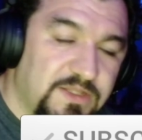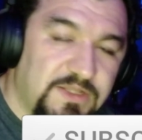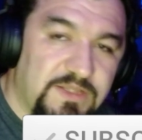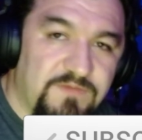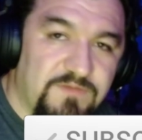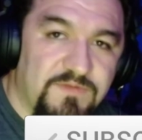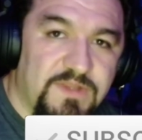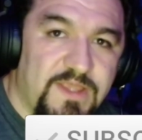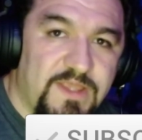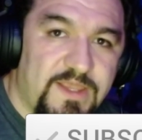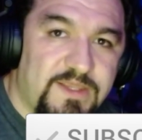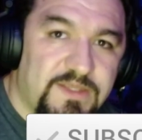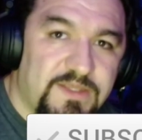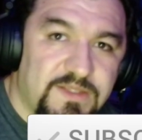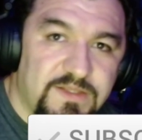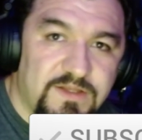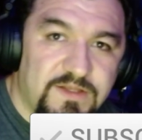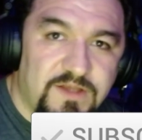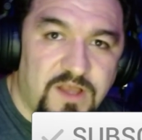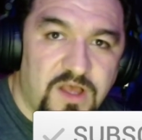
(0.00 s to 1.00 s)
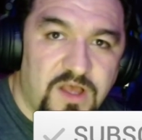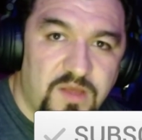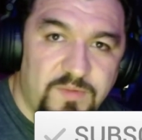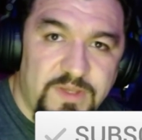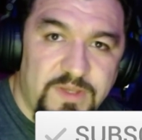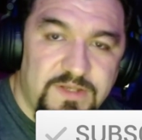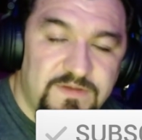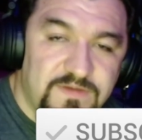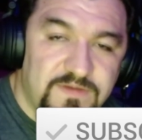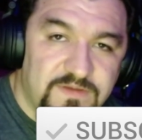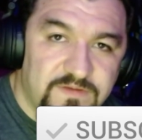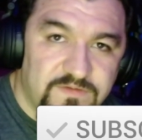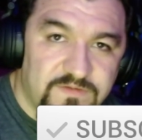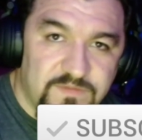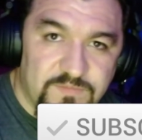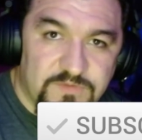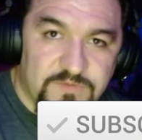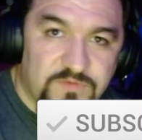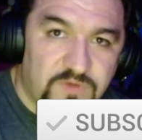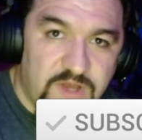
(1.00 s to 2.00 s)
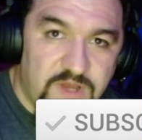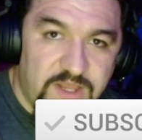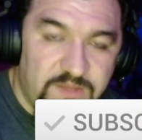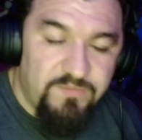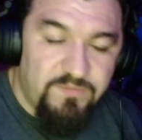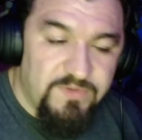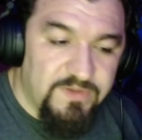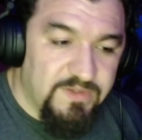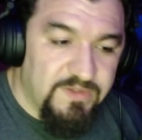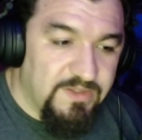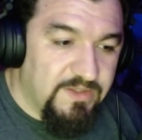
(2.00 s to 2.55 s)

Leave a like, comment, subscribe.